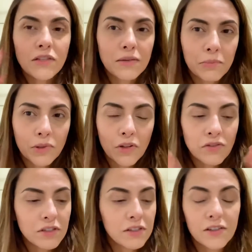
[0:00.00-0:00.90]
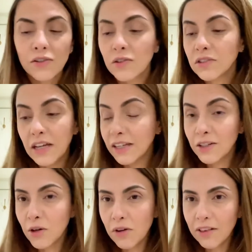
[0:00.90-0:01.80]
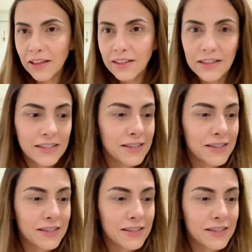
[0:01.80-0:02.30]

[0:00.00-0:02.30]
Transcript: and put concealer on. I can go out like this.